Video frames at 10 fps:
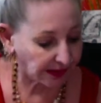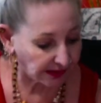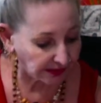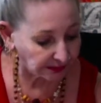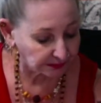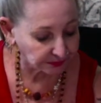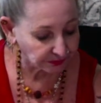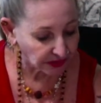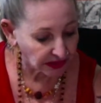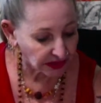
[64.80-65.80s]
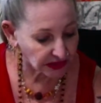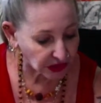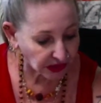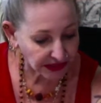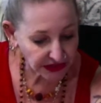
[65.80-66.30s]
Okay,
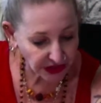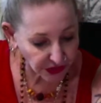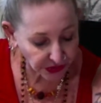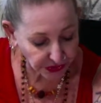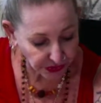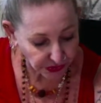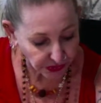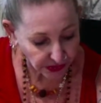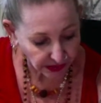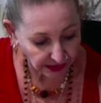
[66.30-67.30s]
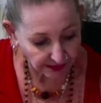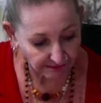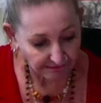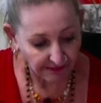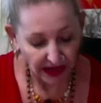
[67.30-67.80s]
so let's go through.
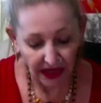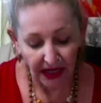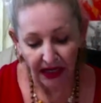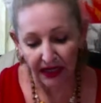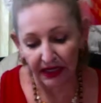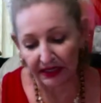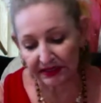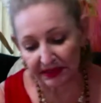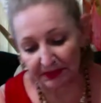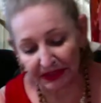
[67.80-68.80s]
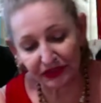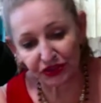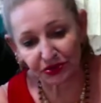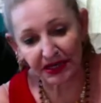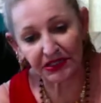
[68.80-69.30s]
His
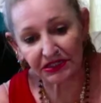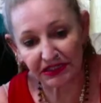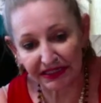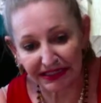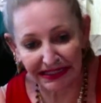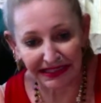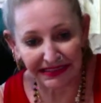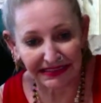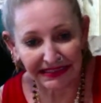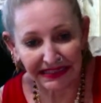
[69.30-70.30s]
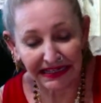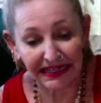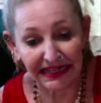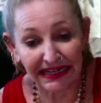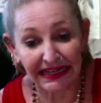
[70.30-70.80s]
administration needs
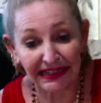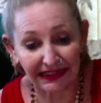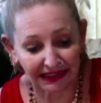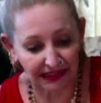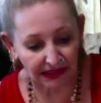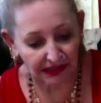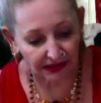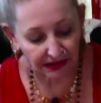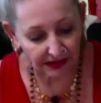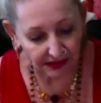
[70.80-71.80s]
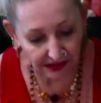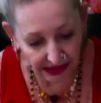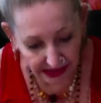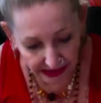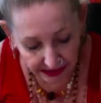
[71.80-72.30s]
healing,
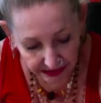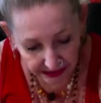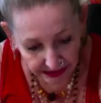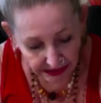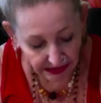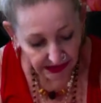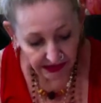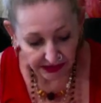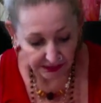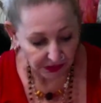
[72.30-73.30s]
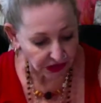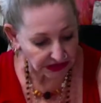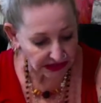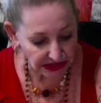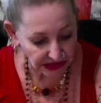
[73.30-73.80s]
okay,
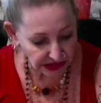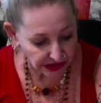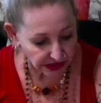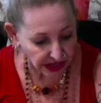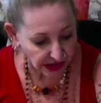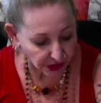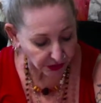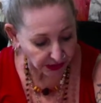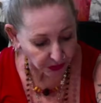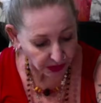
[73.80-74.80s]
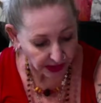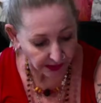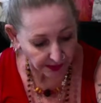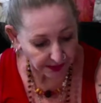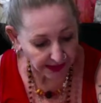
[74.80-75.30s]
because things are not going
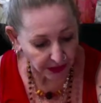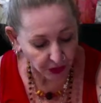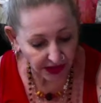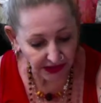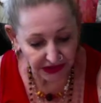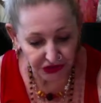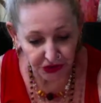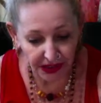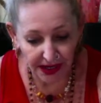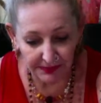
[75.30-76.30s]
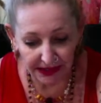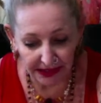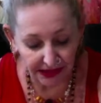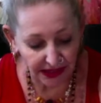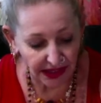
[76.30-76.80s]
well. He wanted to come
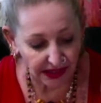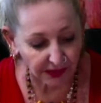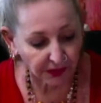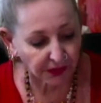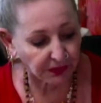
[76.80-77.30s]
in and